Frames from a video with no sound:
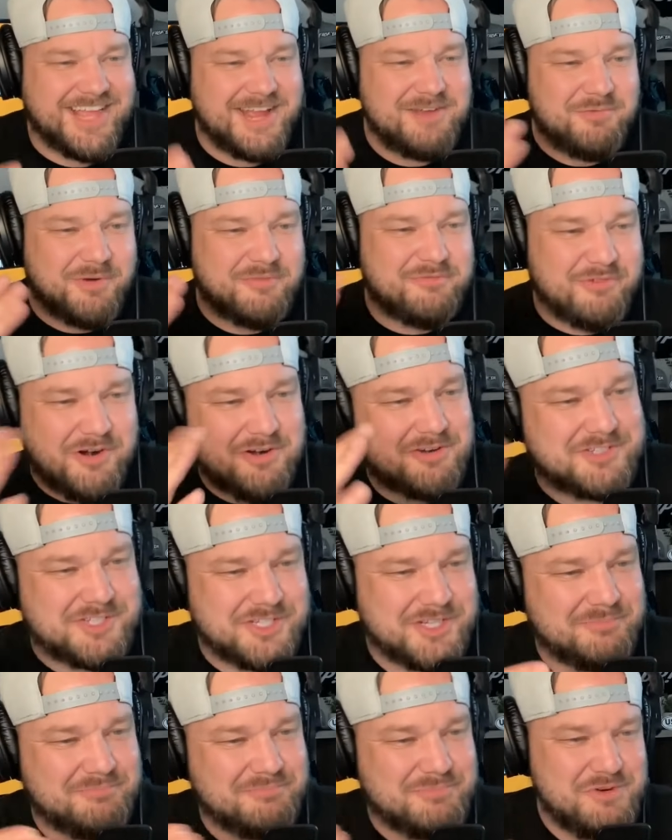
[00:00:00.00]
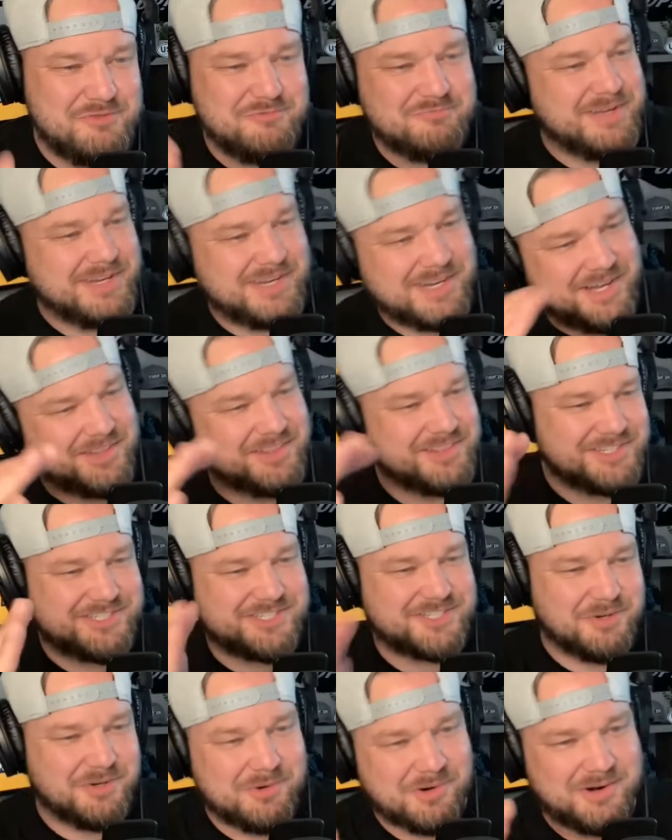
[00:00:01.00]
they refer to the movement of the
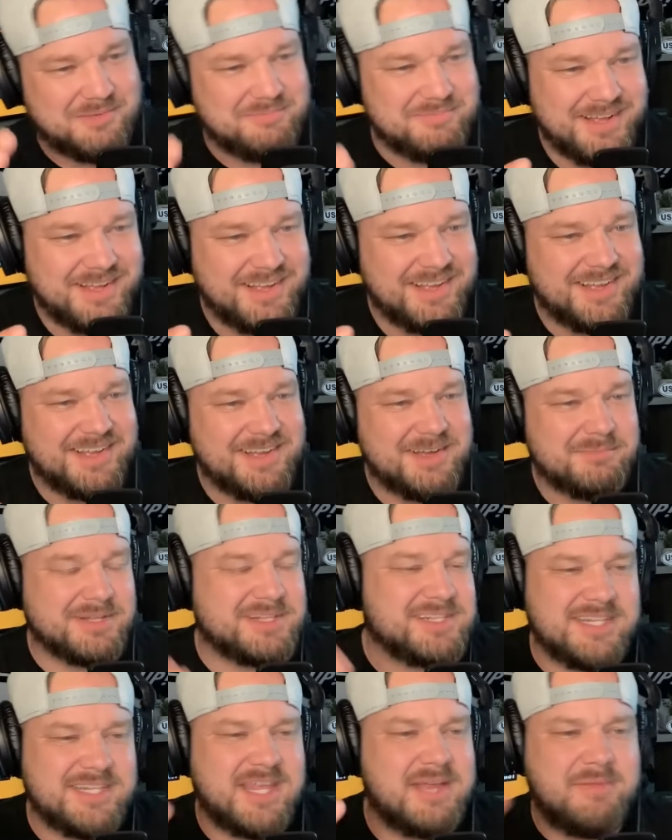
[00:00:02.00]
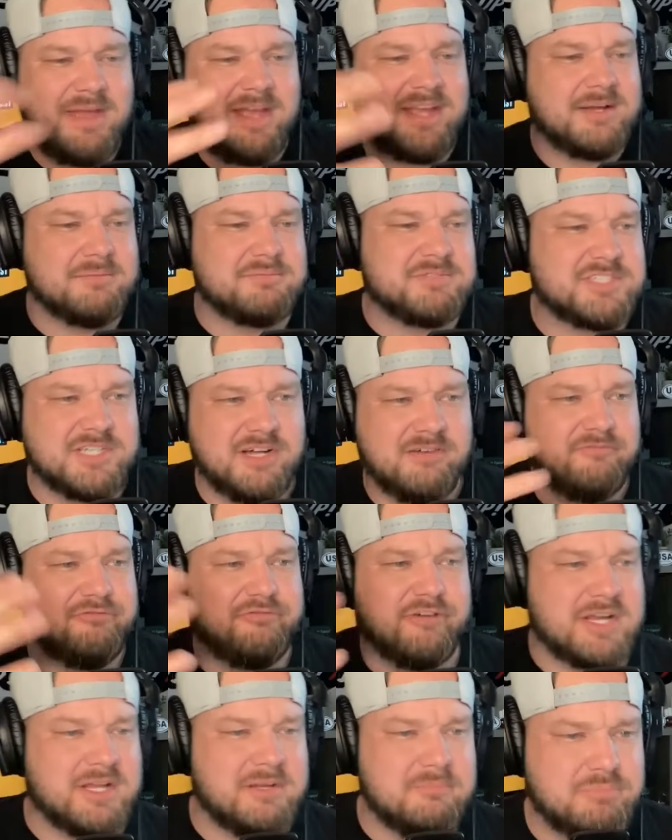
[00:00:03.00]
storm, but then they make up some
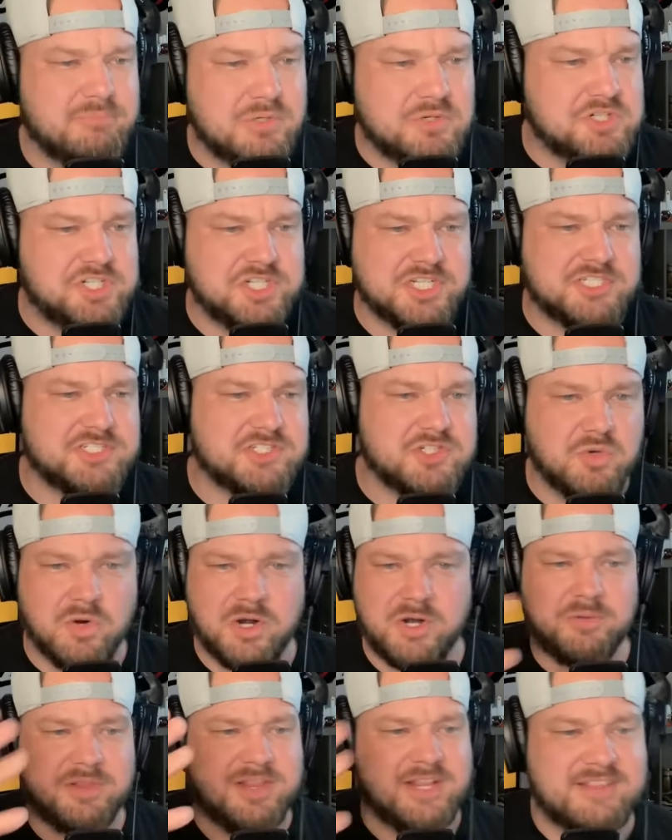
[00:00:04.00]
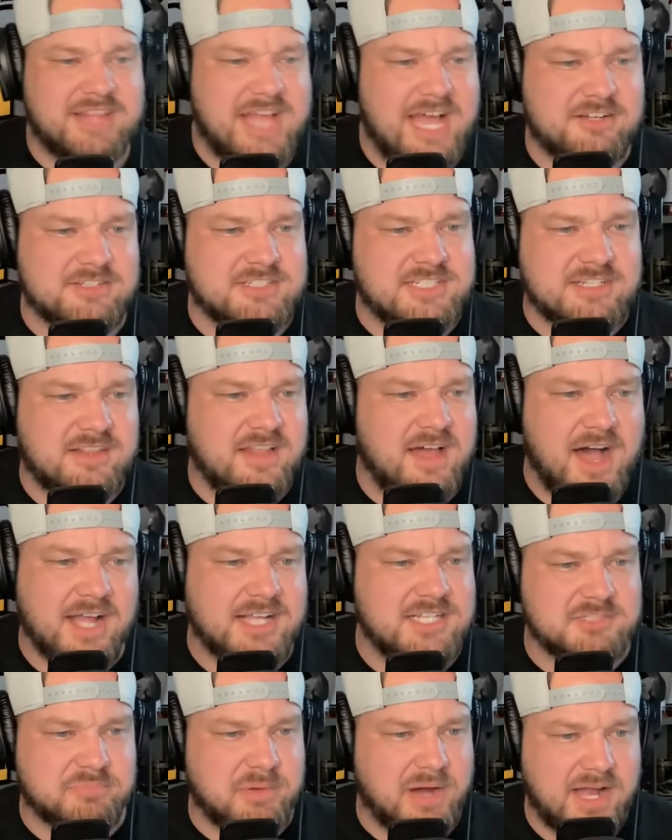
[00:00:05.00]
fucking bullshit story with a thousand
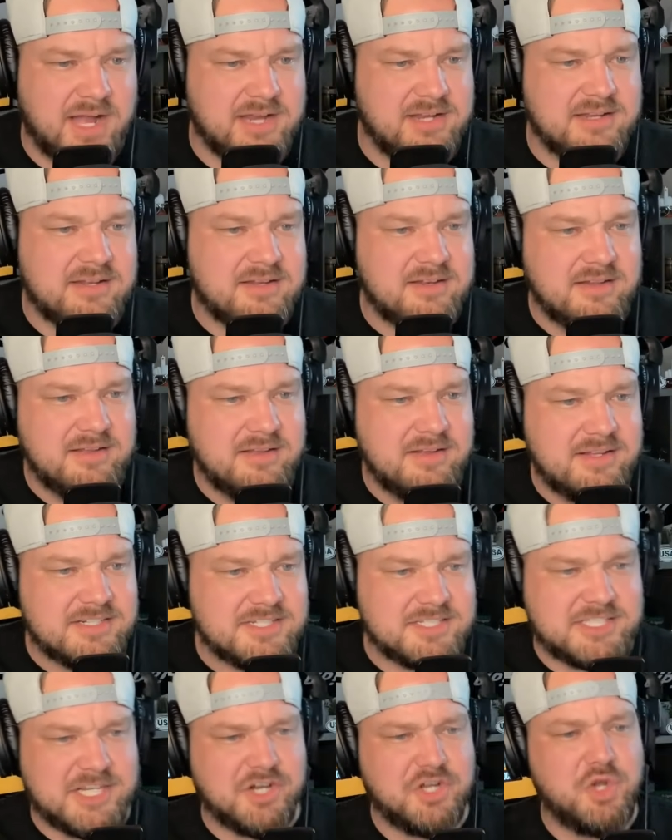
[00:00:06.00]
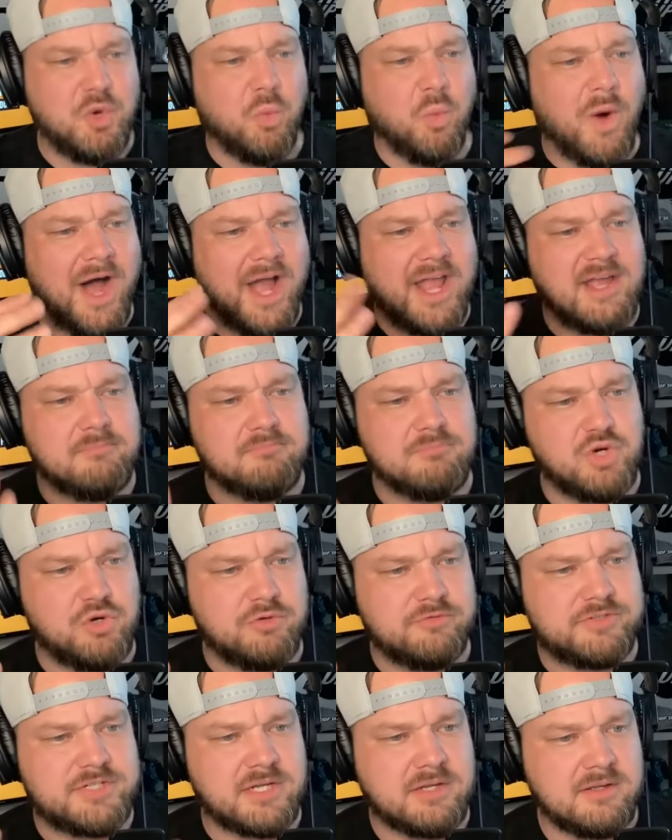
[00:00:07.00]
lies behind it to tell you why it
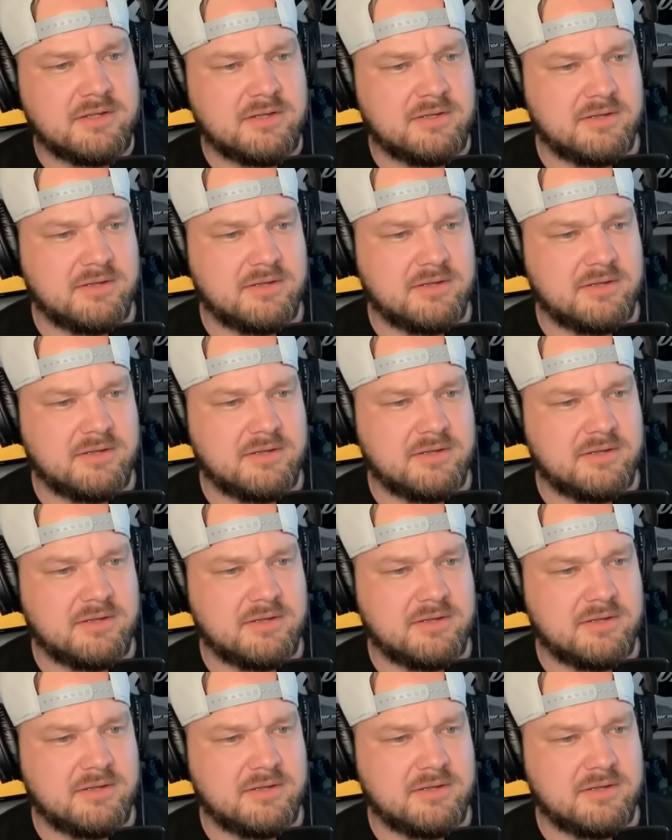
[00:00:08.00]
moved.